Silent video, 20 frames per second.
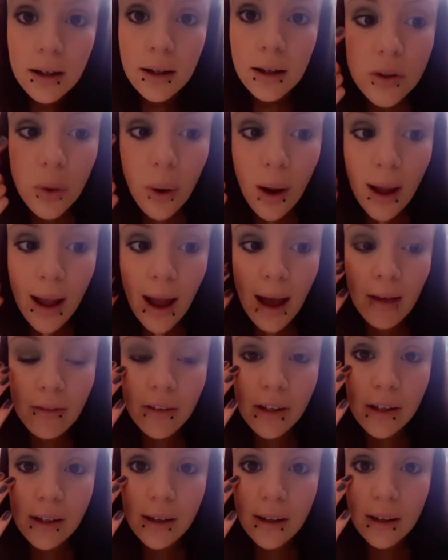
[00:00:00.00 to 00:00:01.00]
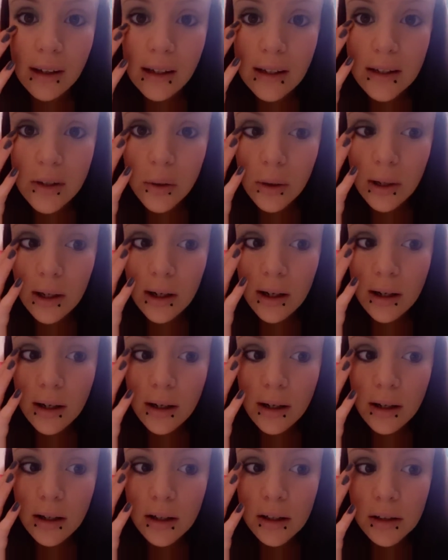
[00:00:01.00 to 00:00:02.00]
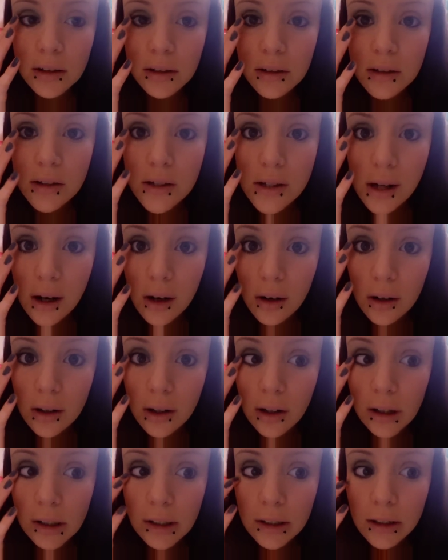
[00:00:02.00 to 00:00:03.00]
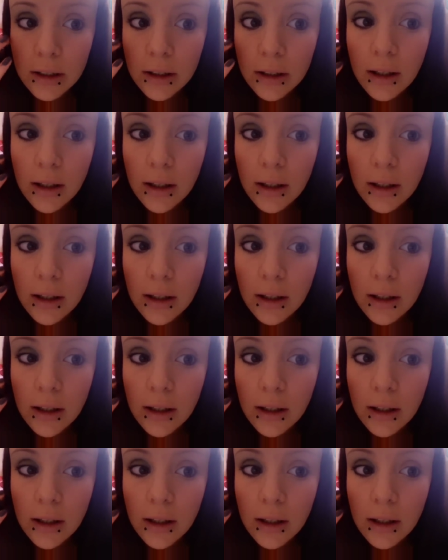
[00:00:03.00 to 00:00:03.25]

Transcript: It's quite heavy and it is quite a dark look.